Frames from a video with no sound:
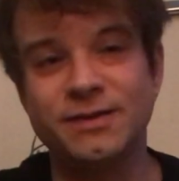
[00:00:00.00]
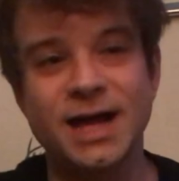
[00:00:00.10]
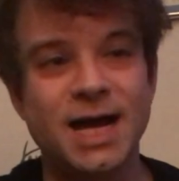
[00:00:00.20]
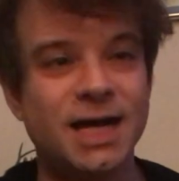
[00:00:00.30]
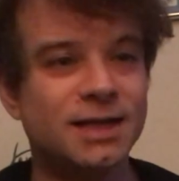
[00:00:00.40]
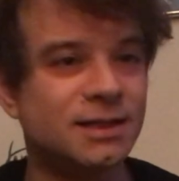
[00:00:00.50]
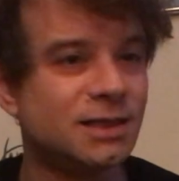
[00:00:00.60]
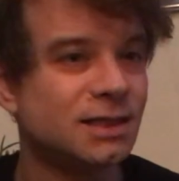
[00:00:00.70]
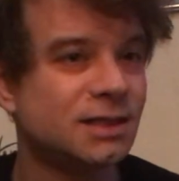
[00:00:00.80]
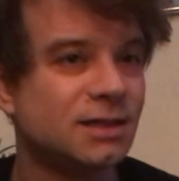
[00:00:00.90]
that
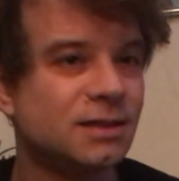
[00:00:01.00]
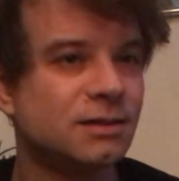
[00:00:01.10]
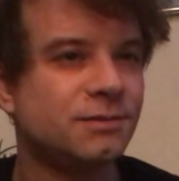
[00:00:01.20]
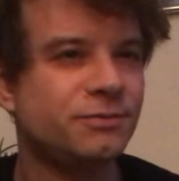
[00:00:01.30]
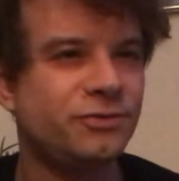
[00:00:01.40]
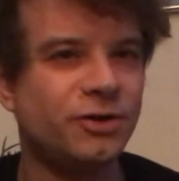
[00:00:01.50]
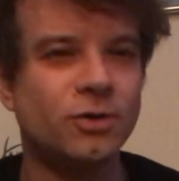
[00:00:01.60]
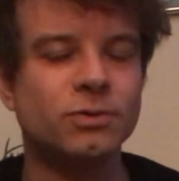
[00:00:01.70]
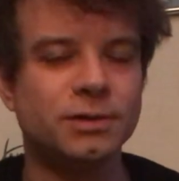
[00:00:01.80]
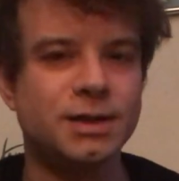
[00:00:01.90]

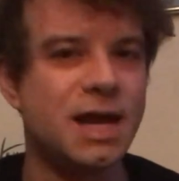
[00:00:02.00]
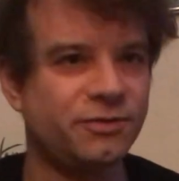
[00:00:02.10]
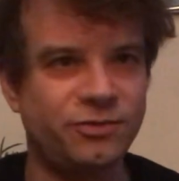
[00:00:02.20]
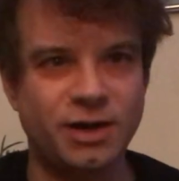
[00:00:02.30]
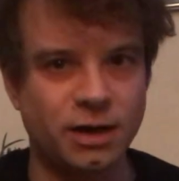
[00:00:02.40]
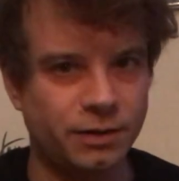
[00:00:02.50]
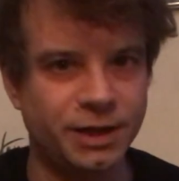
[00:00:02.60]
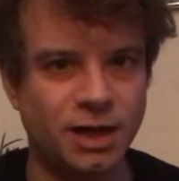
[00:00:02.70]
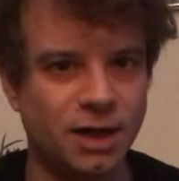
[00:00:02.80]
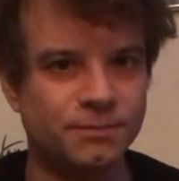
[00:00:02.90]
don't necessarily
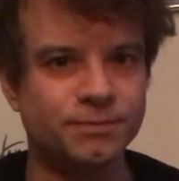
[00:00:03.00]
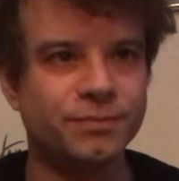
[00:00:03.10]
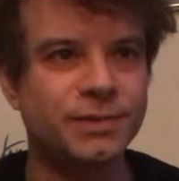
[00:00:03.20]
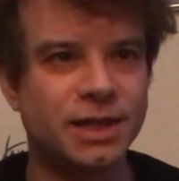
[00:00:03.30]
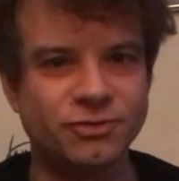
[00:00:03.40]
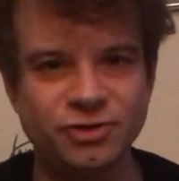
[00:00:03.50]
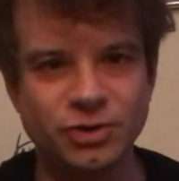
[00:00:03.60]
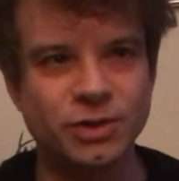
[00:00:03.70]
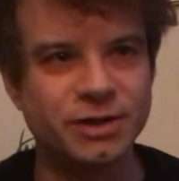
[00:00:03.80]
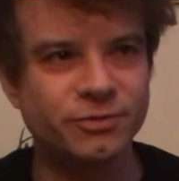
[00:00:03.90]
come
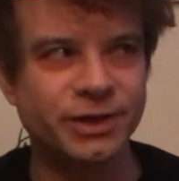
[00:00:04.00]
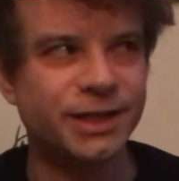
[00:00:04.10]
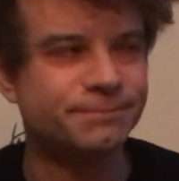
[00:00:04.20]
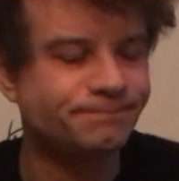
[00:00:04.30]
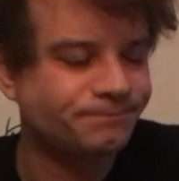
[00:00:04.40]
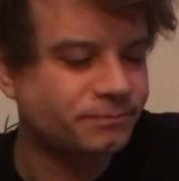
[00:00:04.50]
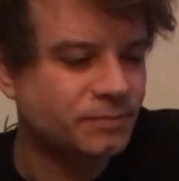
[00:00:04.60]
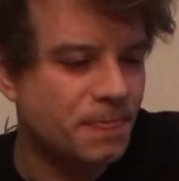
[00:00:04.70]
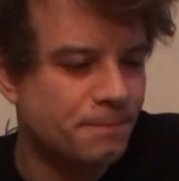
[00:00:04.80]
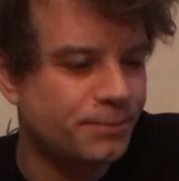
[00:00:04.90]
intuitively,
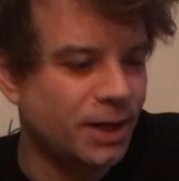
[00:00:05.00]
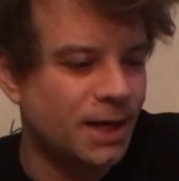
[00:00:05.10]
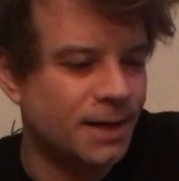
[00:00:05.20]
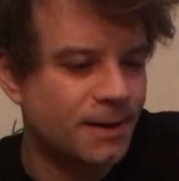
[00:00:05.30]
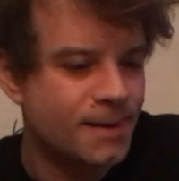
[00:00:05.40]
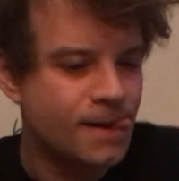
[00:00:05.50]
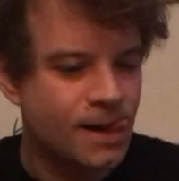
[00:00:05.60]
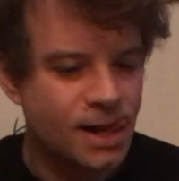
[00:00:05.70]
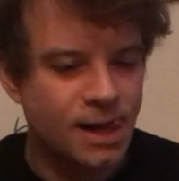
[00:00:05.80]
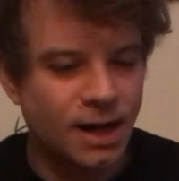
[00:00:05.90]
but
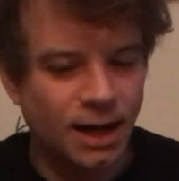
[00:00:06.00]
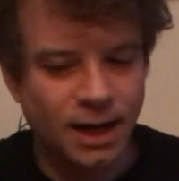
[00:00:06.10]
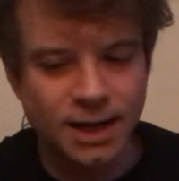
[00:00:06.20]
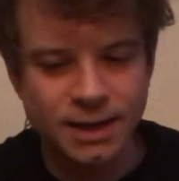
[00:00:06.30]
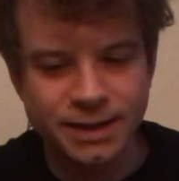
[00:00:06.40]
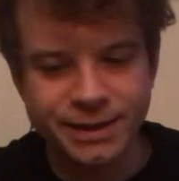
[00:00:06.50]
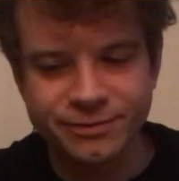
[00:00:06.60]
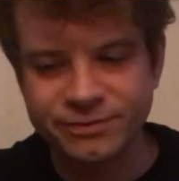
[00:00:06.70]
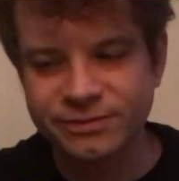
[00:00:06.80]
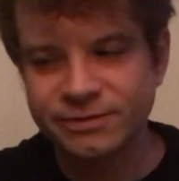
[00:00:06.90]

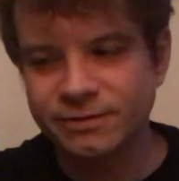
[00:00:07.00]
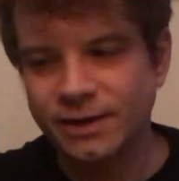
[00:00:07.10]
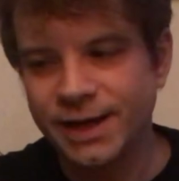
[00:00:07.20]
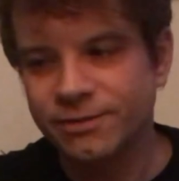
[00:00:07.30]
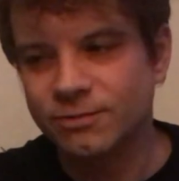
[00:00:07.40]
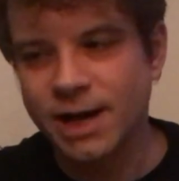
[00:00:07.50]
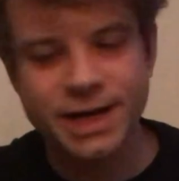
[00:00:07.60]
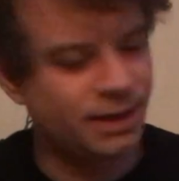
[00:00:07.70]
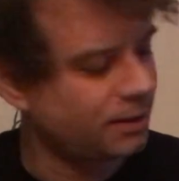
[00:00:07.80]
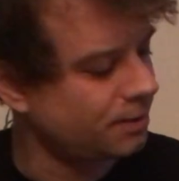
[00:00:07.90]
it's like
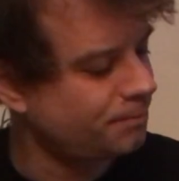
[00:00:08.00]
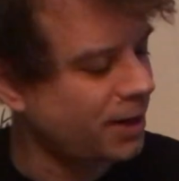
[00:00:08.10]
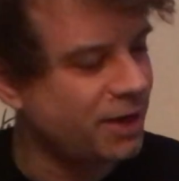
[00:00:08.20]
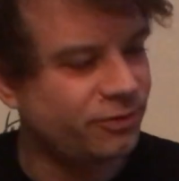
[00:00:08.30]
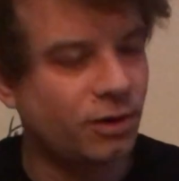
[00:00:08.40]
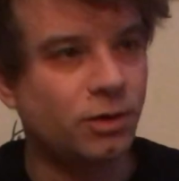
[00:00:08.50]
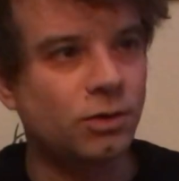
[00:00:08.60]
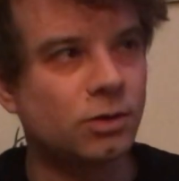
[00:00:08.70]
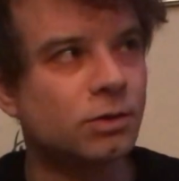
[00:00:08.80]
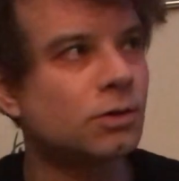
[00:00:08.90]
riding a
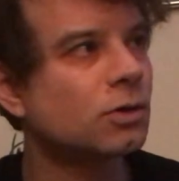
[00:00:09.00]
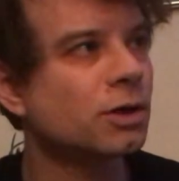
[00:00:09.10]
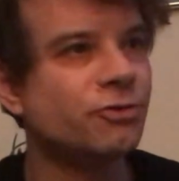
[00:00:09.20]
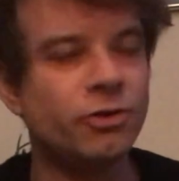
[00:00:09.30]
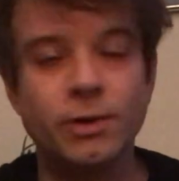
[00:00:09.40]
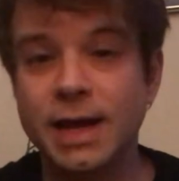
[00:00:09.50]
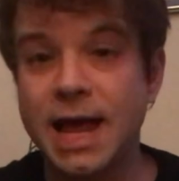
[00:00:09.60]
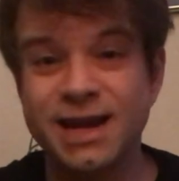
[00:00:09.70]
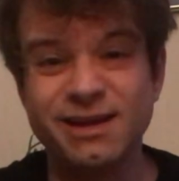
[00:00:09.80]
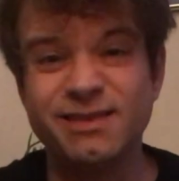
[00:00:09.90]
bicycle or doing
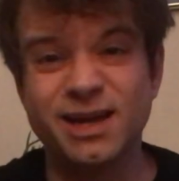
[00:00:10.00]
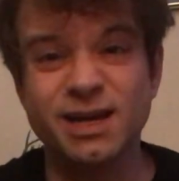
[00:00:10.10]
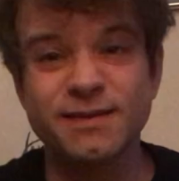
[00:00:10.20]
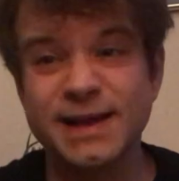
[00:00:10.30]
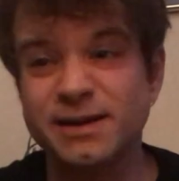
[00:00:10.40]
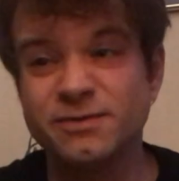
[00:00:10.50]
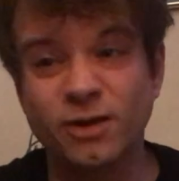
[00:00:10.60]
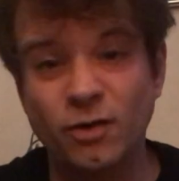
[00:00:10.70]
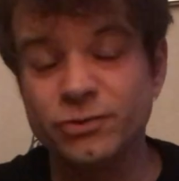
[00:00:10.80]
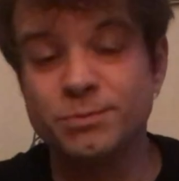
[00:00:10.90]
anything that
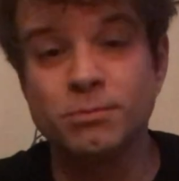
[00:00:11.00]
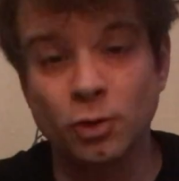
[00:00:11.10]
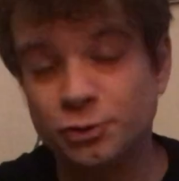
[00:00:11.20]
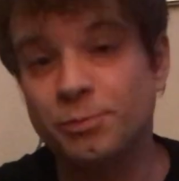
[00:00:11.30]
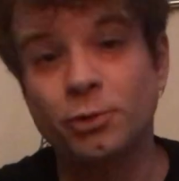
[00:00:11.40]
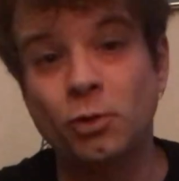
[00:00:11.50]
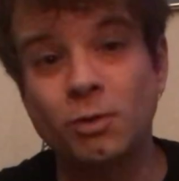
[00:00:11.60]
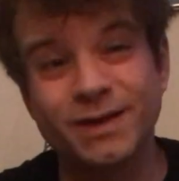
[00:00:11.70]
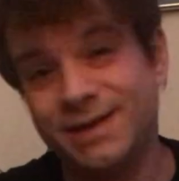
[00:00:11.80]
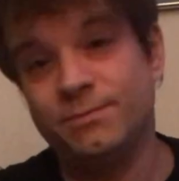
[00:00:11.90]
involves multiple
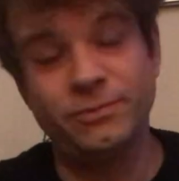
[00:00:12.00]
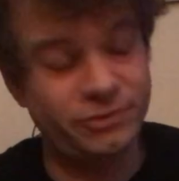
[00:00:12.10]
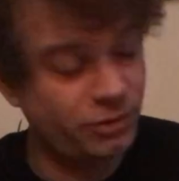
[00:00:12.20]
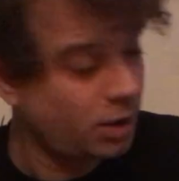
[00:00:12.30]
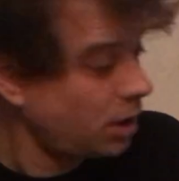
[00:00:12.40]
limbs,